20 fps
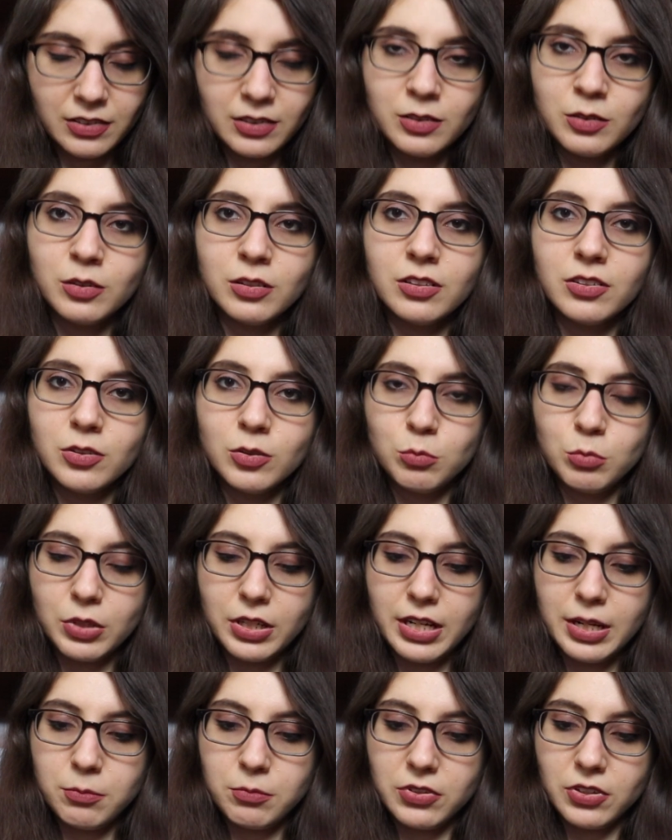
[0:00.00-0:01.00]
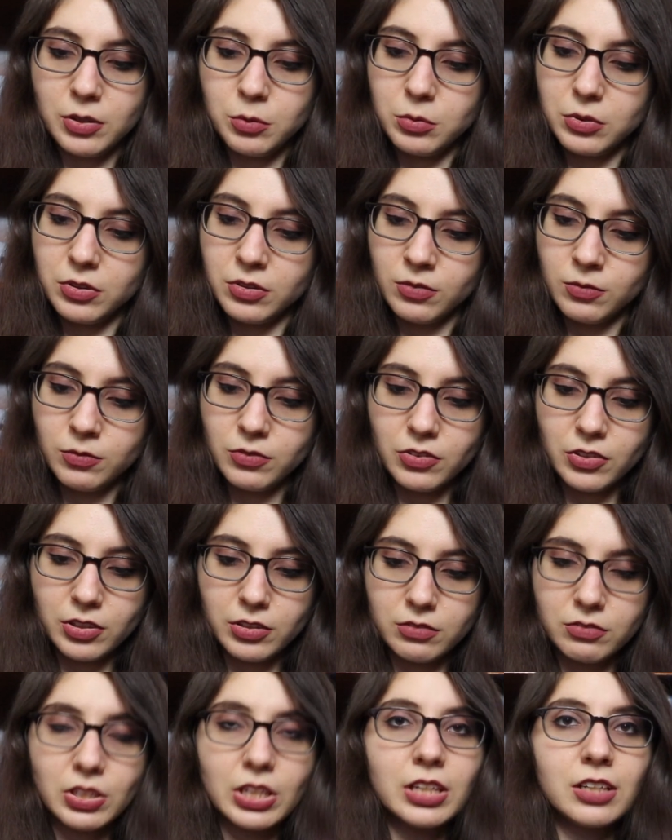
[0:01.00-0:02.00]
and perhaps I will
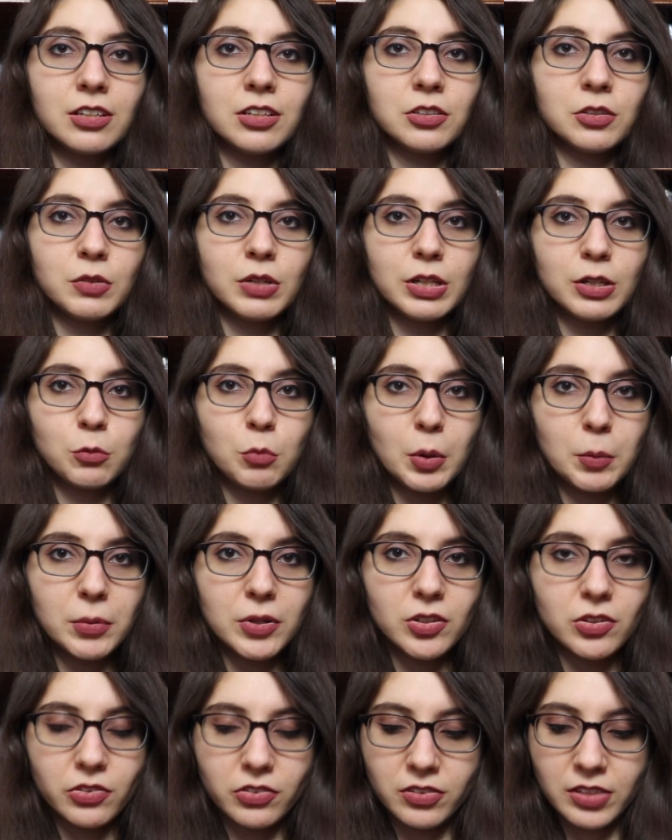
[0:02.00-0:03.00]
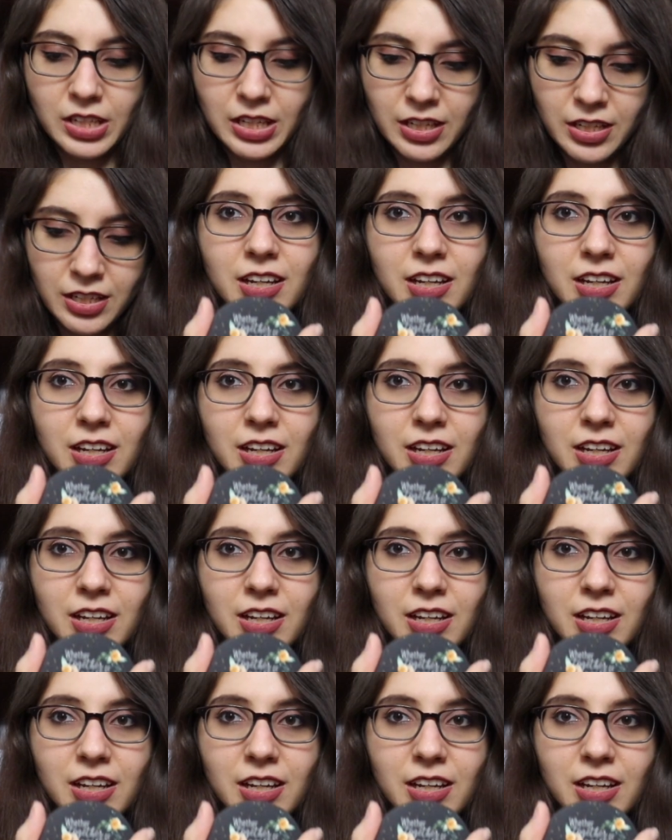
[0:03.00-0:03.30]
start taking it around in my purse.